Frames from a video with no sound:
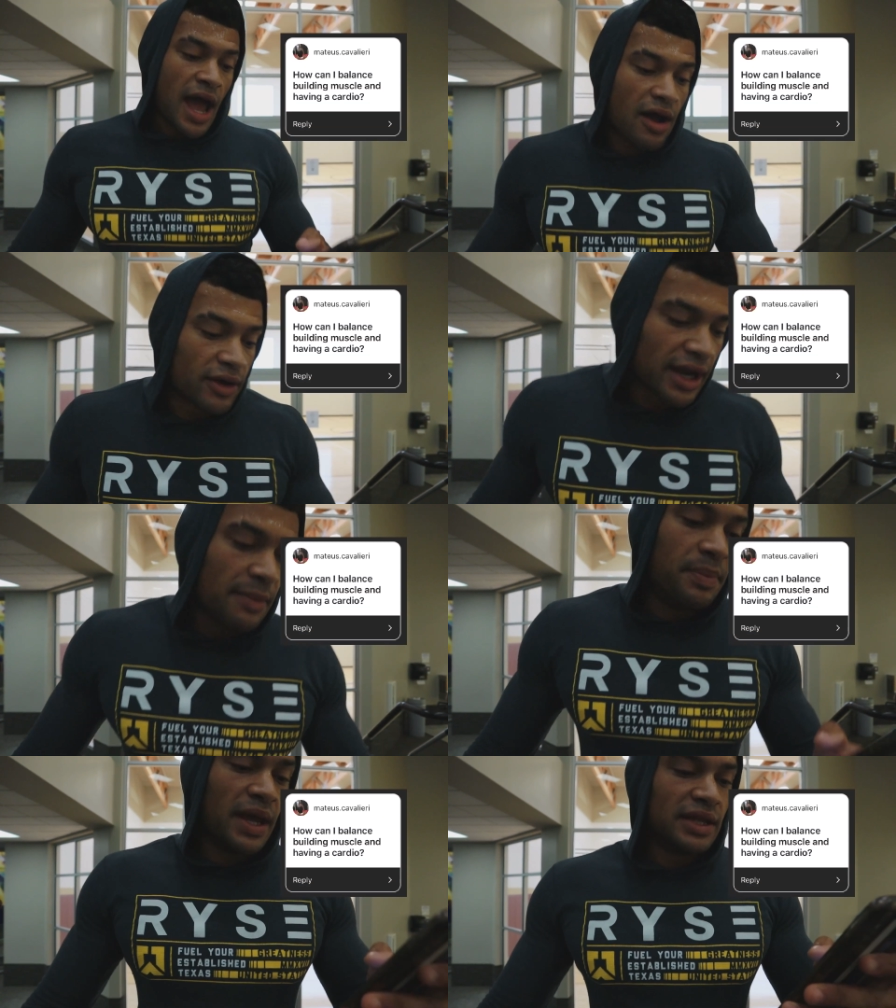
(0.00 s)
How can
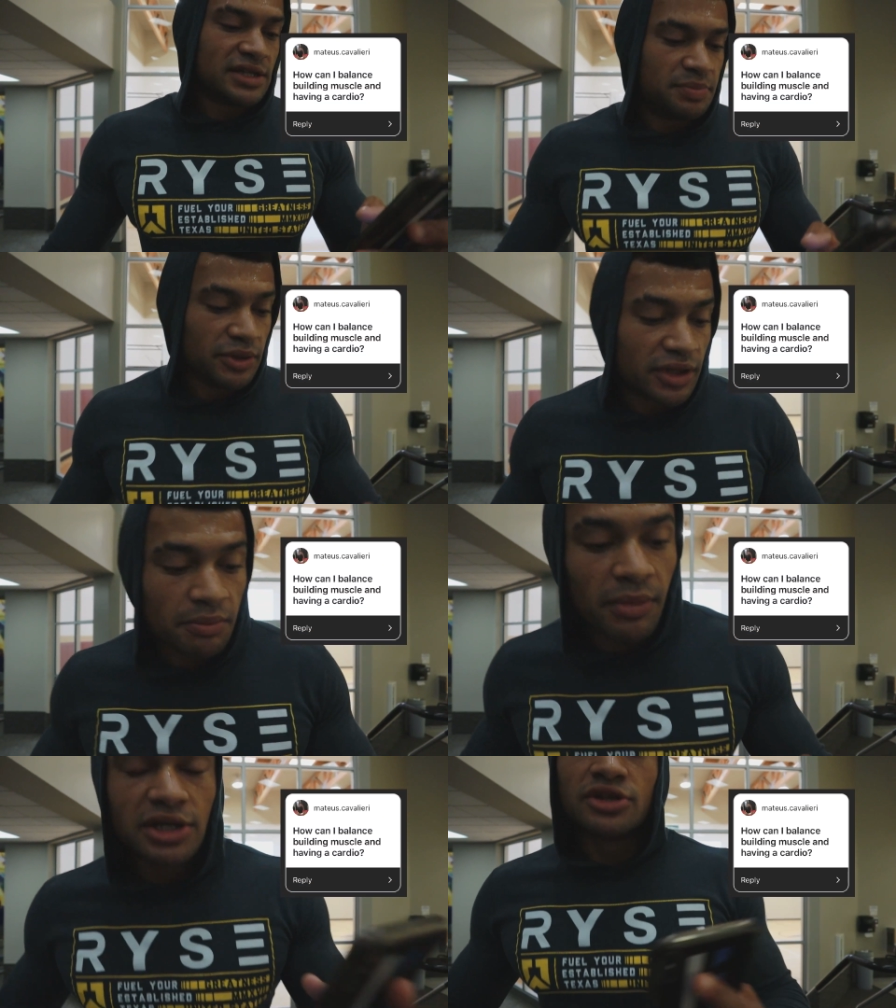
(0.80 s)
I balance
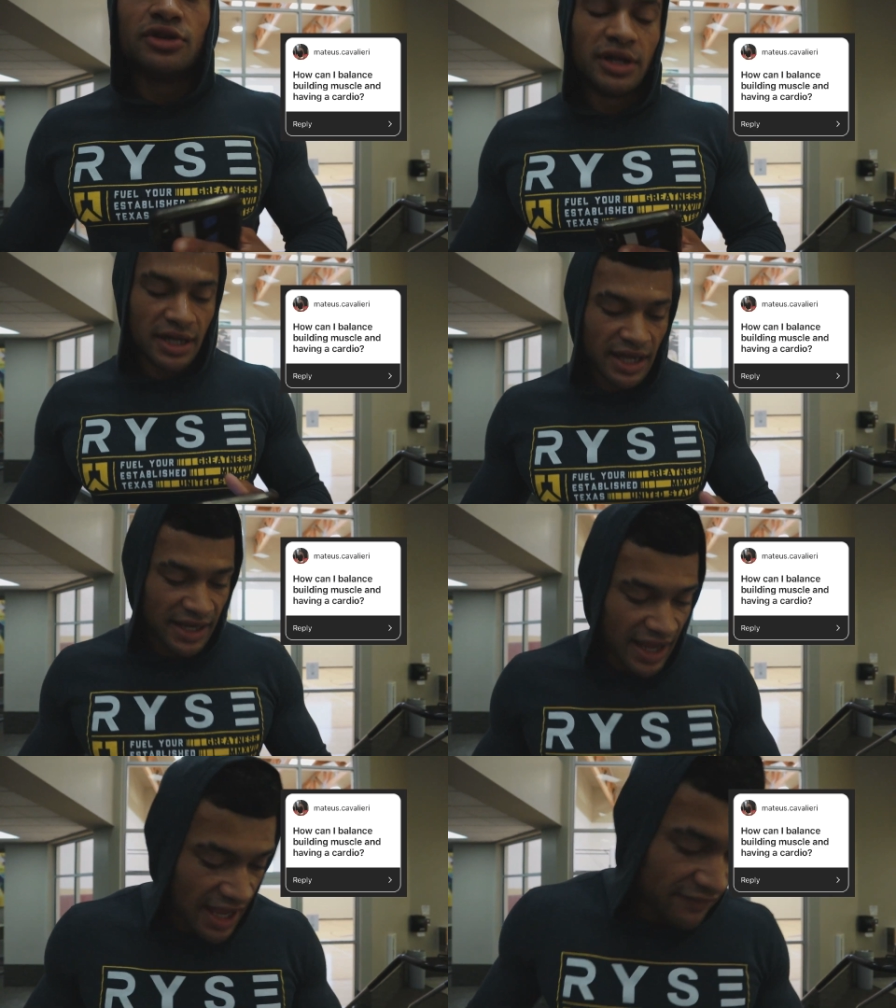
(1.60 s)
building muscle
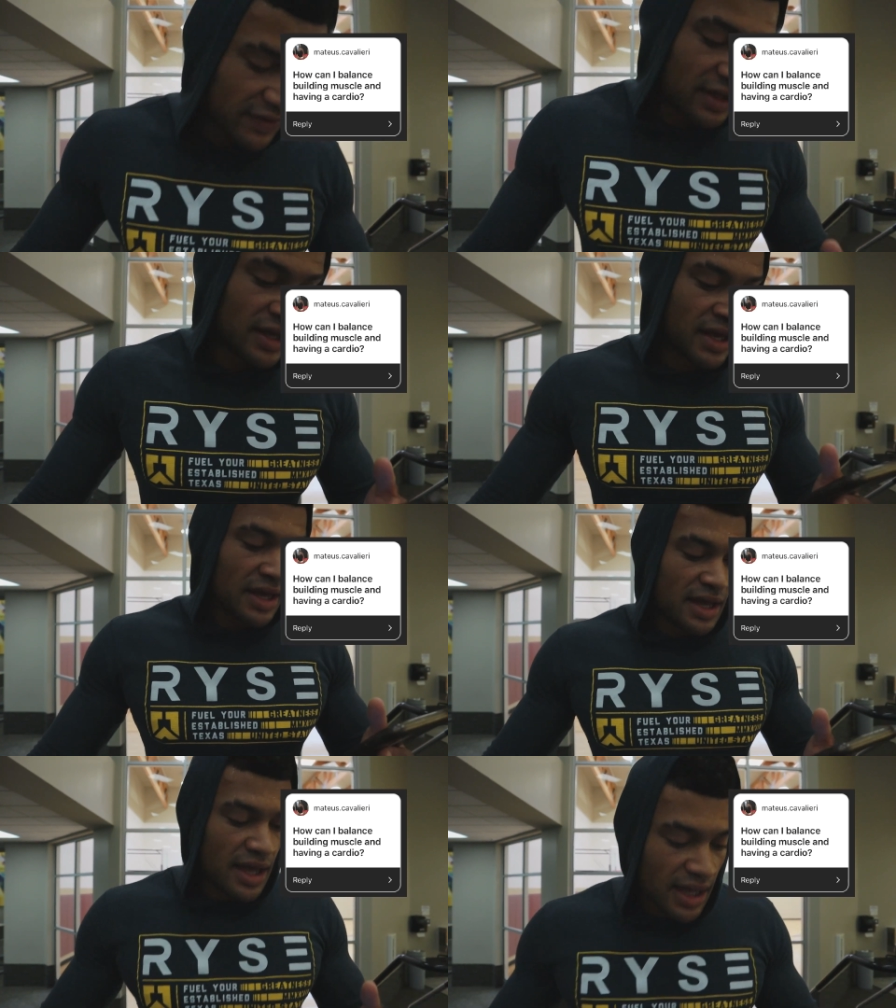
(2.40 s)
and having
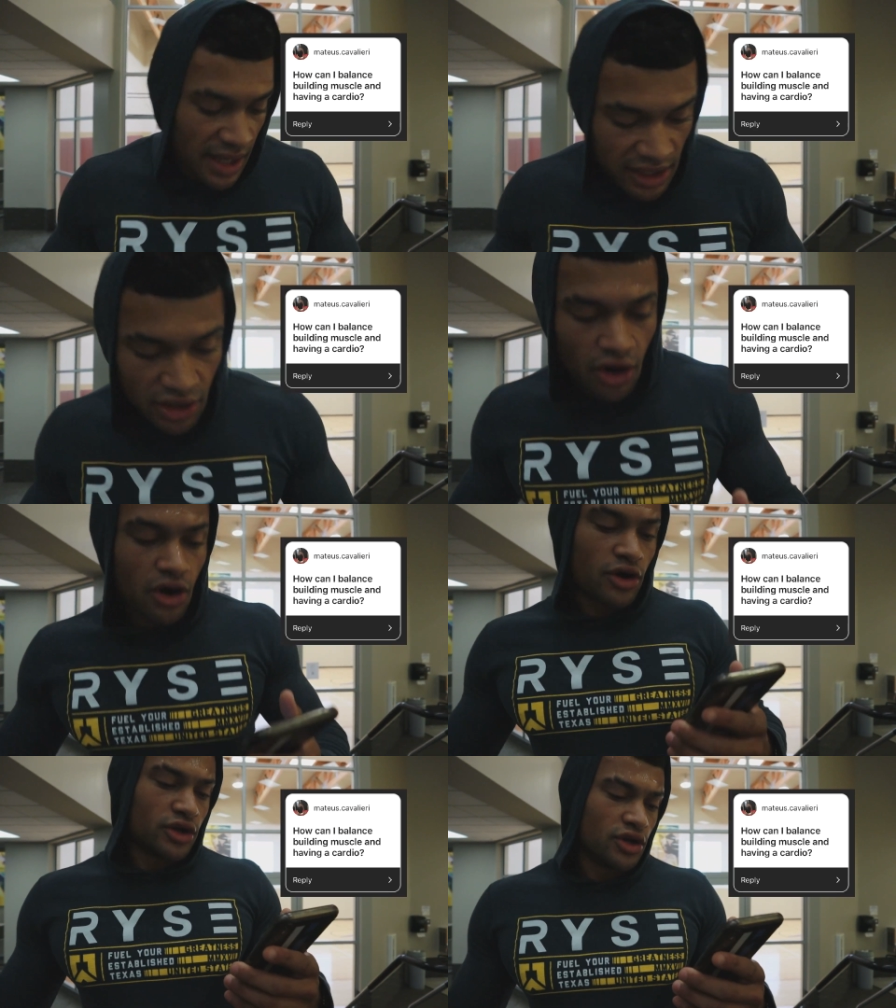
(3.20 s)
a
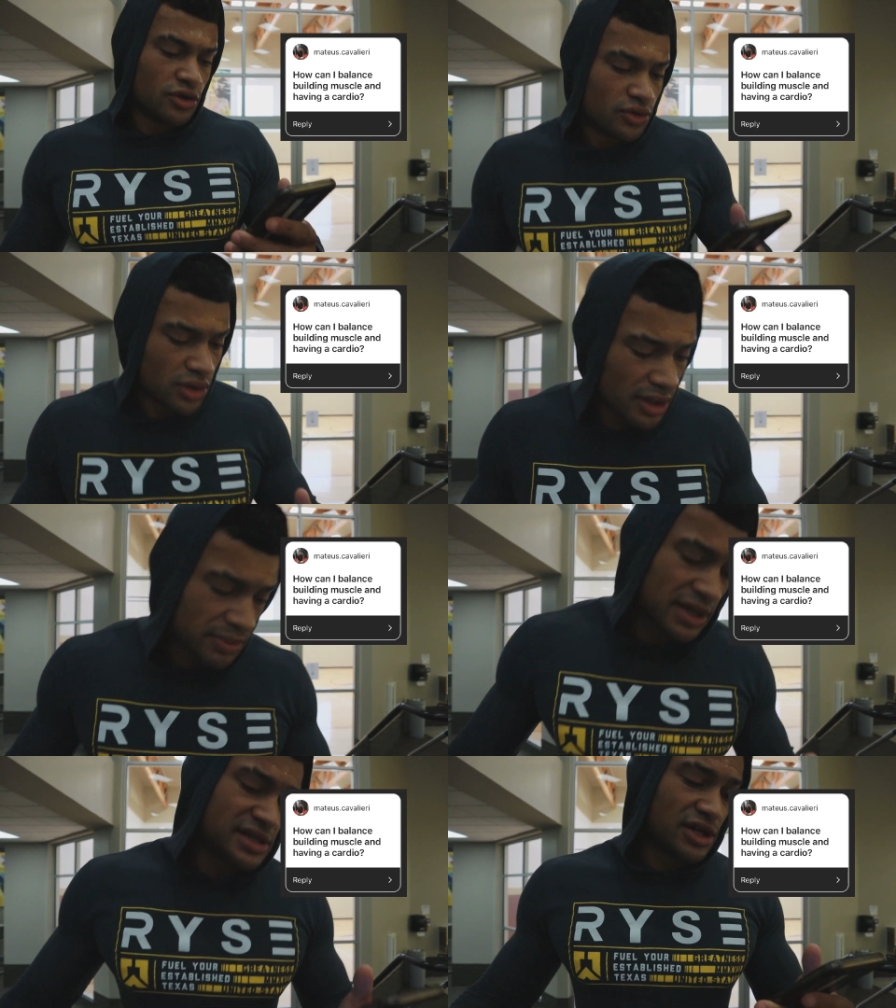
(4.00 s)
cardio,
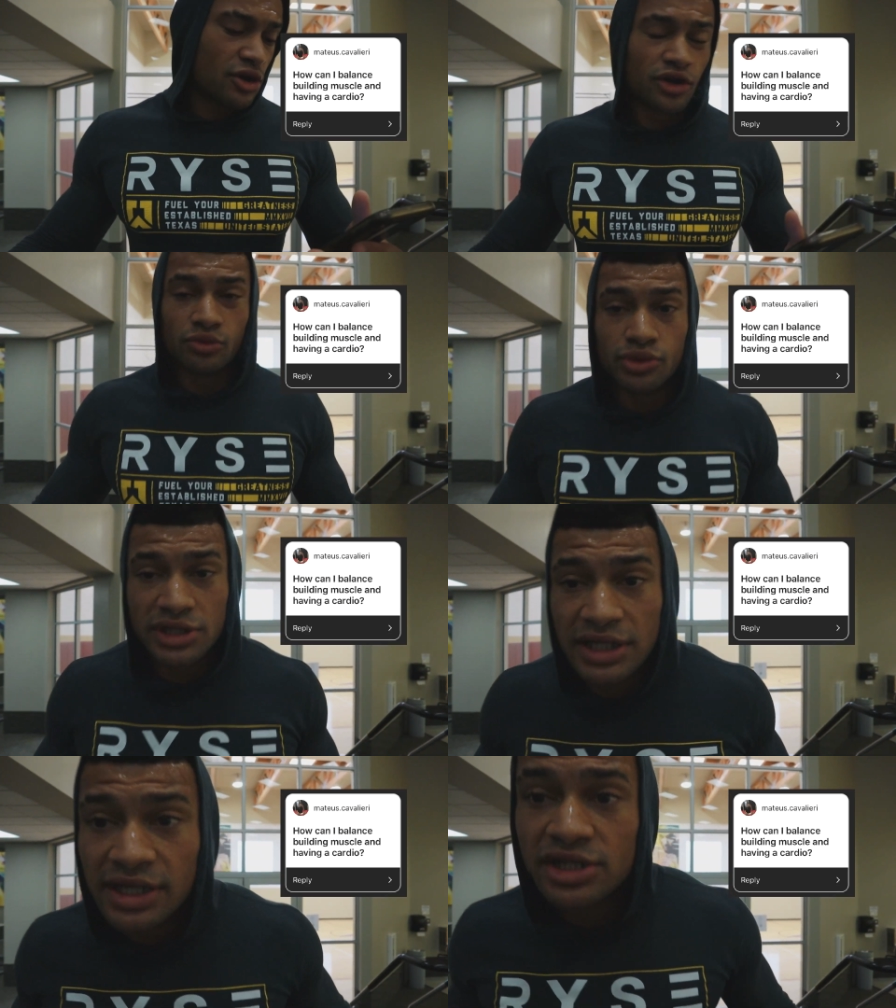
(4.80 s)
I'm guessing cardio
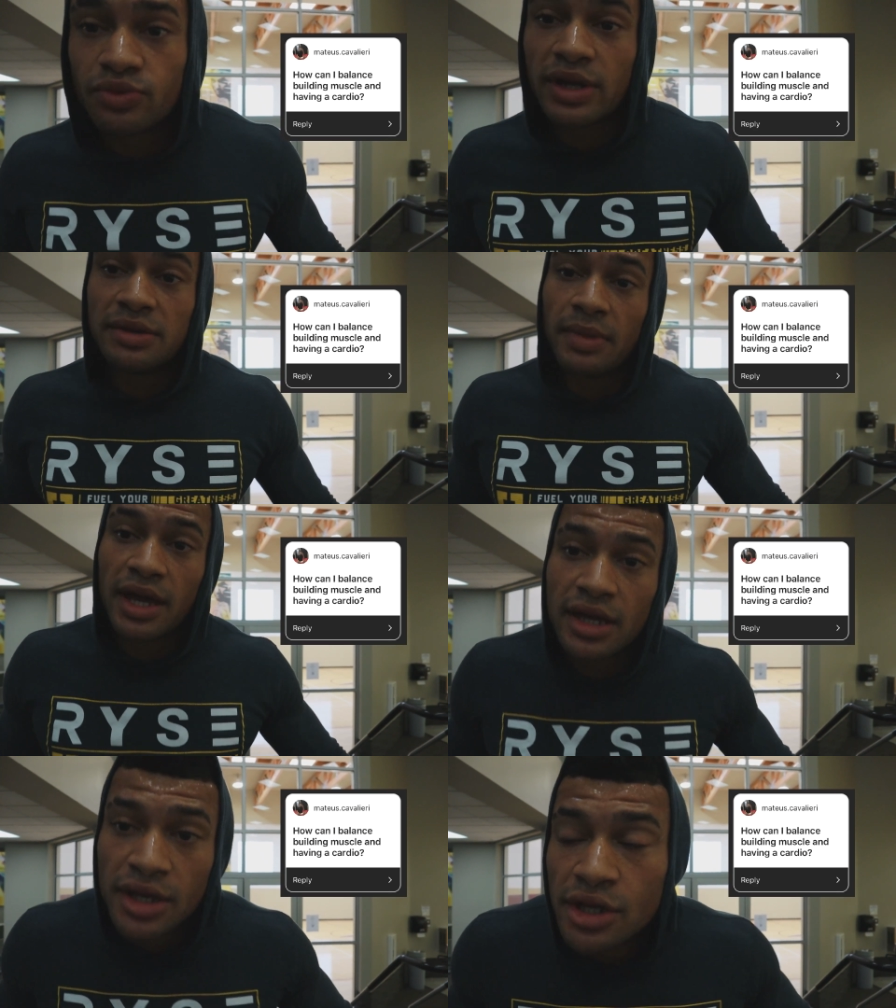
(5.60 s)
routine is what he
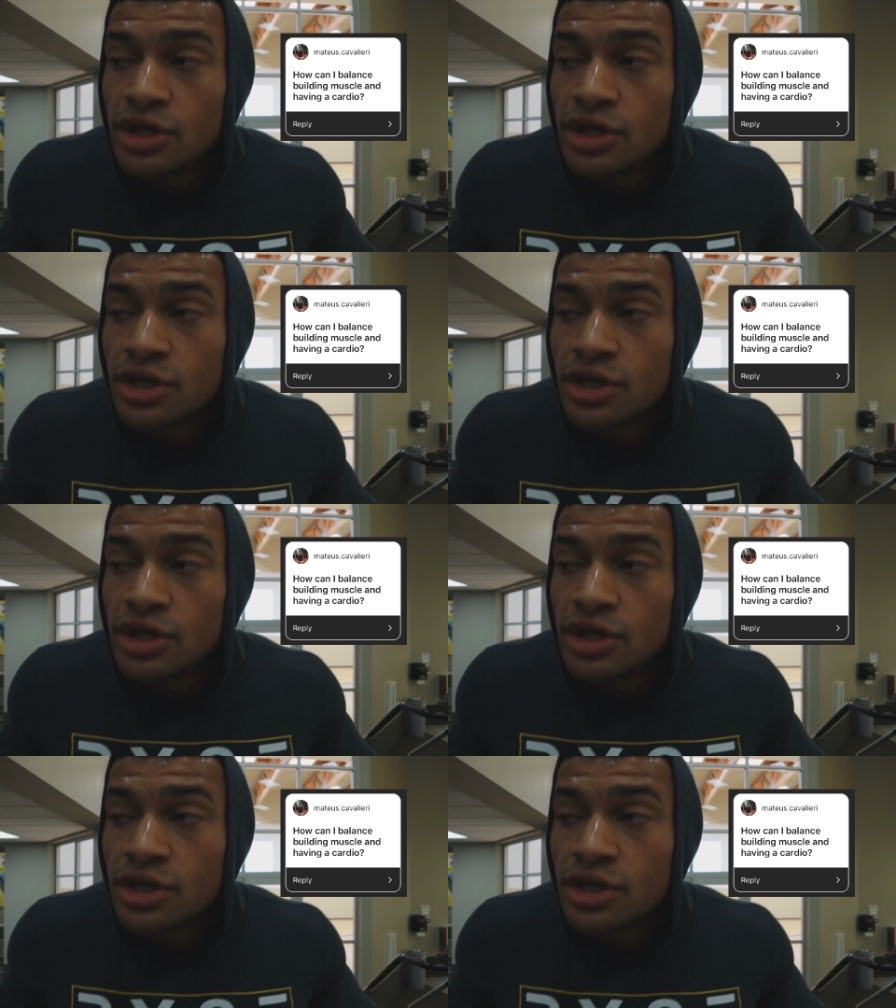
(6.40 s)
meant.